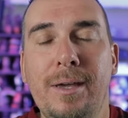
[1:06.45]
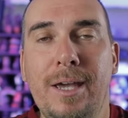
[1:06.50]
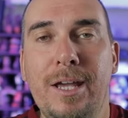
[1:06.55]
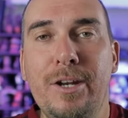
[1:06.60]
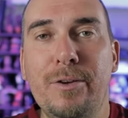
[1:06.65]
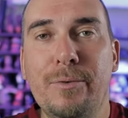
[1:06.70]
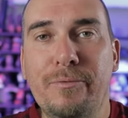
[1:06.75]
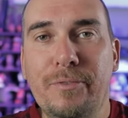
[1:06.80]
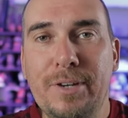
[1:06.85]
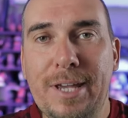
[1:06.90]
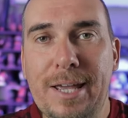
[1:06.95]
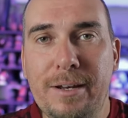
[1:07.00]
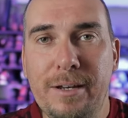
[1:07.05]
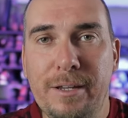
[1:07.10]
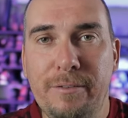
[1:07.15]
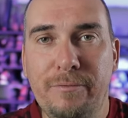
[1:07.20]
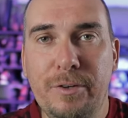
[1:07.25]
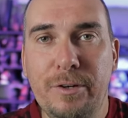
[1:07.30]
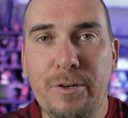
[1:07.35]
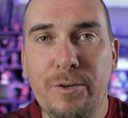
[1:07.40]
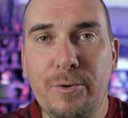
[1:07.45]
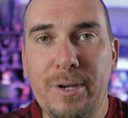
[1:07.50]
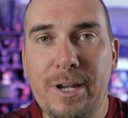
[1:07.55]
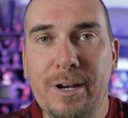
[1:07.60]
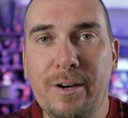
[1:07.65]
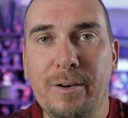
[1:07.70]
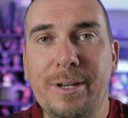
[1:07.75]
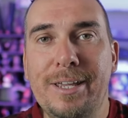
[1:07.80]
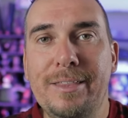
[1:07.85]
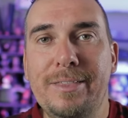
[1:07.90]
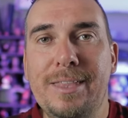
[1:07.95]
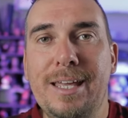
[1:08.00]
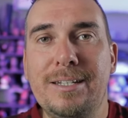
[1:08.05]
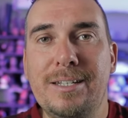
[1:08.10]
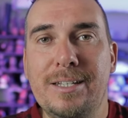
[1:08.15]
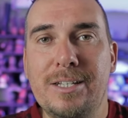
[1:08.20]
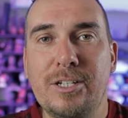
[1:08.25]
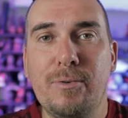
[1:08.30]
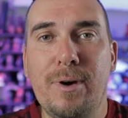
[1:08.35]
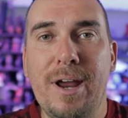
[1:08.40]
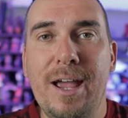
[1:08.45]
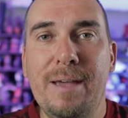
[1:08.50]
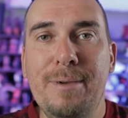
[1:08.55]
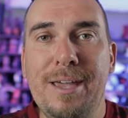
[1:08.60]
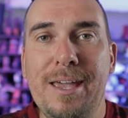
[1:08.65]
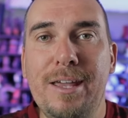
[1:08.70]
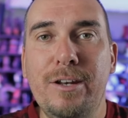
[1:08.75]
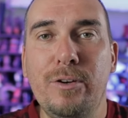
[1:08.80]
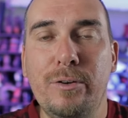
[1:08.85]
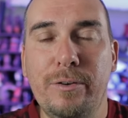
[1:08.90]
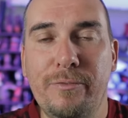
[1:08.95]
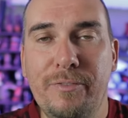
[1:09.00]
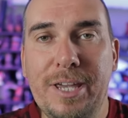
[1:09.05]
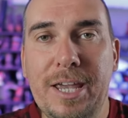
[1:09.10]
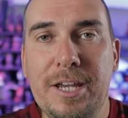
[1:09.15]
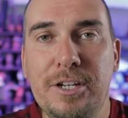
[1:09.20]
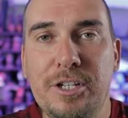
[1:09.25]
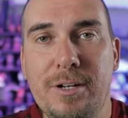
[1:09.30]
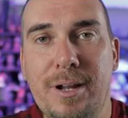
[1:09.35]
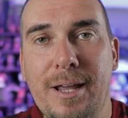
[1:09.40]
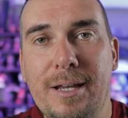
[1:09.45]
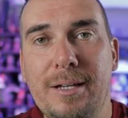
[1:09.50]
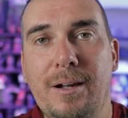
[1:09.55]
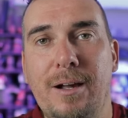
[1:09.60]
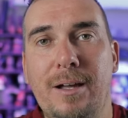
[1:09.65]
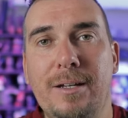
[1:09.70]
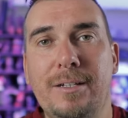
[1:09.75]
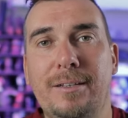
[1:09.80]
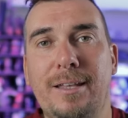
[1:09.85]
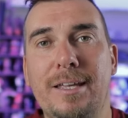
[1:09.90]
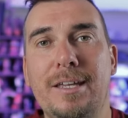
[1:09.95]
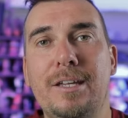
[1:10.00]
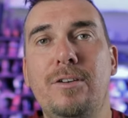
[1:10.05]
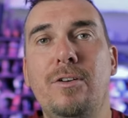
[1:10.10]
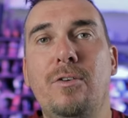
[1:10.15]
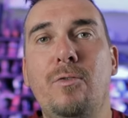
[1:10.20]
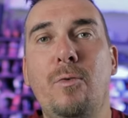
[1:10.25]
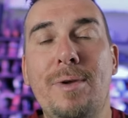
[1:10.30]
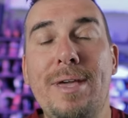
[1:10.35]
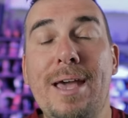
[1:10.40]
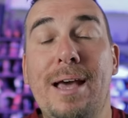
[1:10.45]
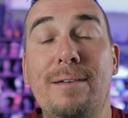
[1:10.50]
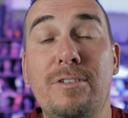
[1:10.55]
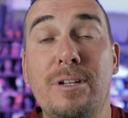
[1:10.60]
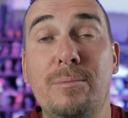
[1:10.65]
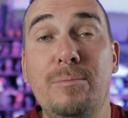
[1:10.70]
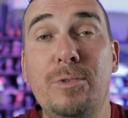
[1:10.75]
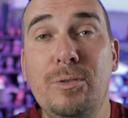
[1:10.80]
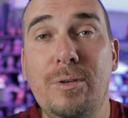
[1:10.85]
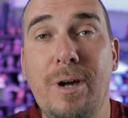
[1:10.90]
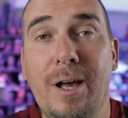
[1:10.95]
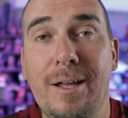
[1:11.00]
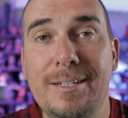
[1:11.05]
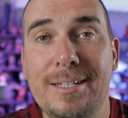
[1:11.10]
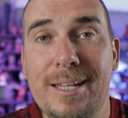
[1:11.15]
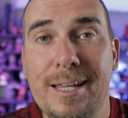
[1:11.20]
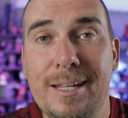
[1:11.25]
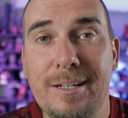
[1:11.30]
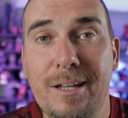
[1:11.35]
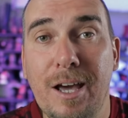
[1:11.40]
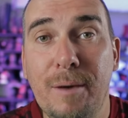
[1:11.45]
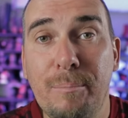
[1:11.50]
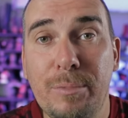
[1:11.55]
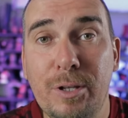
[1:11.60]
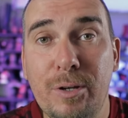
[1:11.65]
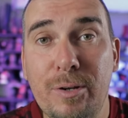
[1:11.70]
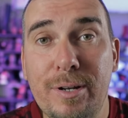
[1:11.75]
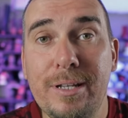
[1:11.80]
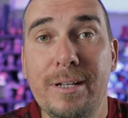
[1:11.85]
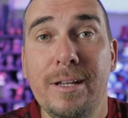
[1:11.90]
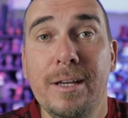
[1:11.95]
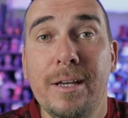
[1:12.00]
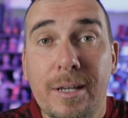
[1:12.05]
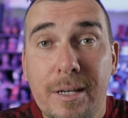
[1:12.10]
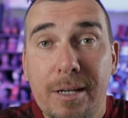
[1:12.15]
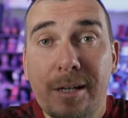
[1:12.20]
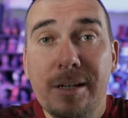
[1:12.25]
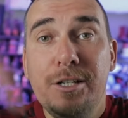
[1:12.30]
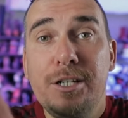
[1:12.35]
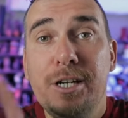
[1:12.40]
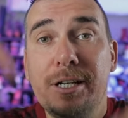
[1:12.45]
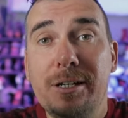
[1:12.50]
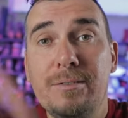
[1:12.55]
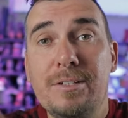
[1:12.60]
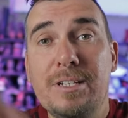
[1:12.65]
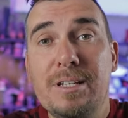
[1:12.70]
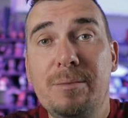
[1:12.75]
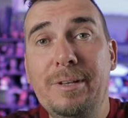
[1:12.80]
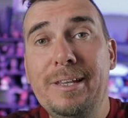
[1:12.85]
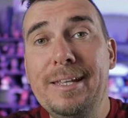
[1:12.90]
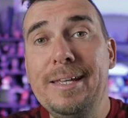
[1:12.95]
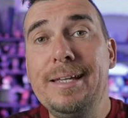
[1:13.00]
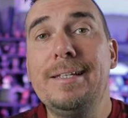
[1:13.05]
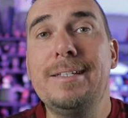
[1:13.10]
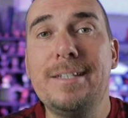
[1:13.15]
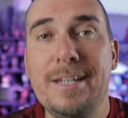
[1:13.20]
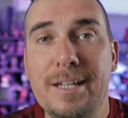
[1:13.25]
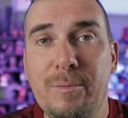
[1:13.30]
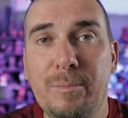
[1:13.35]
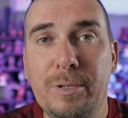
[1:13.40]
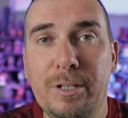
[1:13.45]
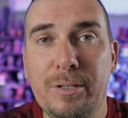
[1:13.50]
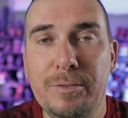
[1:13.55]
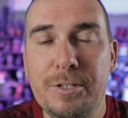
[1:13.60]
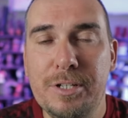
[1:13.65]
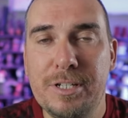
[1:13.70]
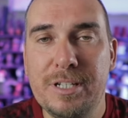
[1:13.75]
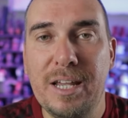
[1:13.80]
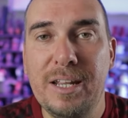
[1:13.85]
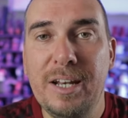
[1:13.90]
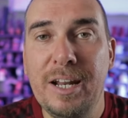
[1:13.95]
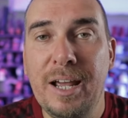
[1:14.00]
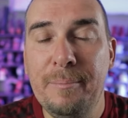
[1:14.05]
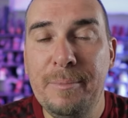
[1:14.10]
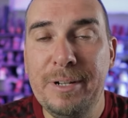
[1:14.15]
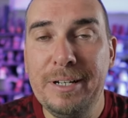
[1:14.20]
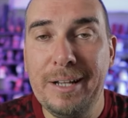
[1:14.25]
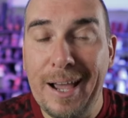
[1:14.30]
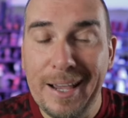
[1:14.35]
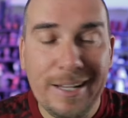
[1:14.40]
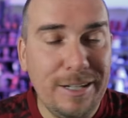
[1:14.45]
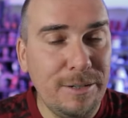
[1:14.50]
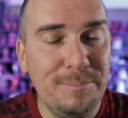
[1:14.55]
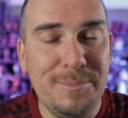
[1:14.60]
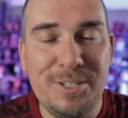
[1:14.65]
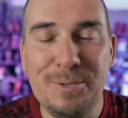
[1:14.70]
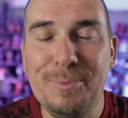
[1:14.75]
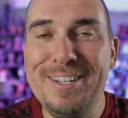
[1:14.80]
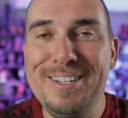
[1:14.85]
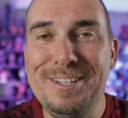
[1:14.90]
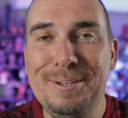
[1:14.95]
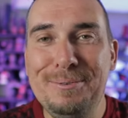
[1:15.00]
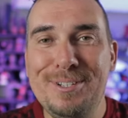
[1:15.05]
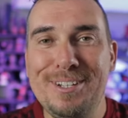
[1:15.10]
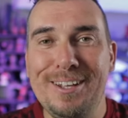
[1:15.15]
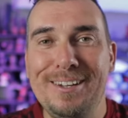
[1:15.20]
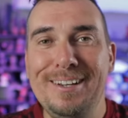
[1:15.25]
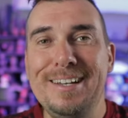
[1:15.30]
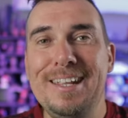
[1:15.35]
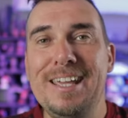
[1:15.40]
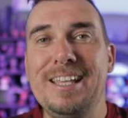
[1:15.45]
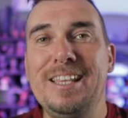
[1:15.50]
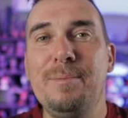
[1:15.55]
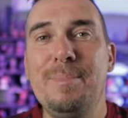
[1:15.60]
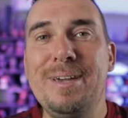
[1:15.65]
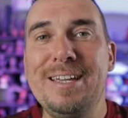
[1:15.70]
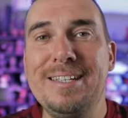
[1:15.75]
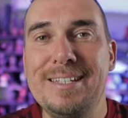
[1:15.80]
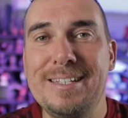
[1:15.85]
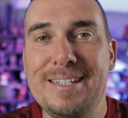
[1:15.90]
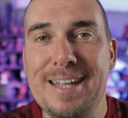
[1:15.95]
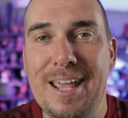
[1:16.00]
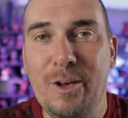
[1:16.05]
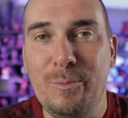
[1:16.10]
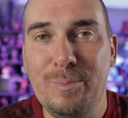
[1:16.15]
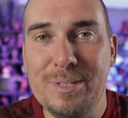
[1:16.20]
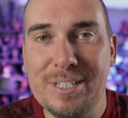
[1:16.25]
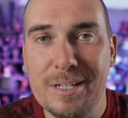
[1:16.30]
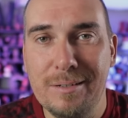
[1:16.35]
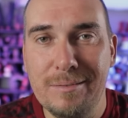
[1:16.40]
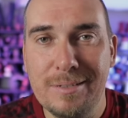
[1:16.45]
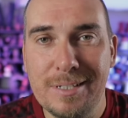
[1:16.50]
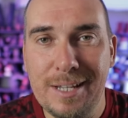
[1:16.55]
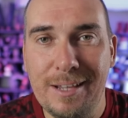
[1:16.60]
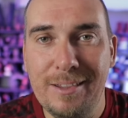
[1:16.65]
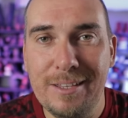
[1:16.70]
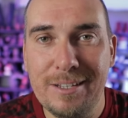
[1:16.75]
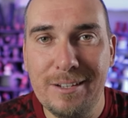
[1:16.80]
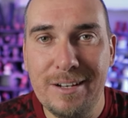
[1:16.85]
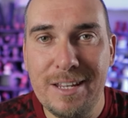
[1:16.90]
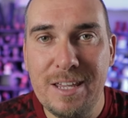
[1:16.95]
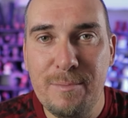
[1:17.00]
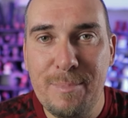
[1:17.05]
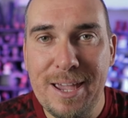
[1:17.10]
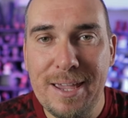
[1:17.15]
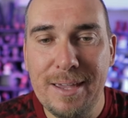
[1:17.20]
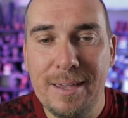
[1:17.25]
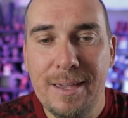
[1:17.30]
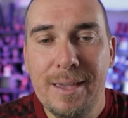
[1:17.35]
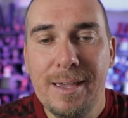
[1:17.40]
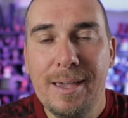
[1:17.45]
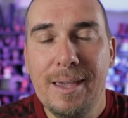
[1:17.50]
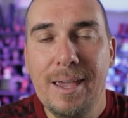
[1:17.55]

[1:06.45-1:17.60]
And don't forget, if you're new here, hit that subscribe and notification icon to let you know when we have some new content uploaded. Check out some links down below to sign items we use on a daily basis to help us out selling on eBay.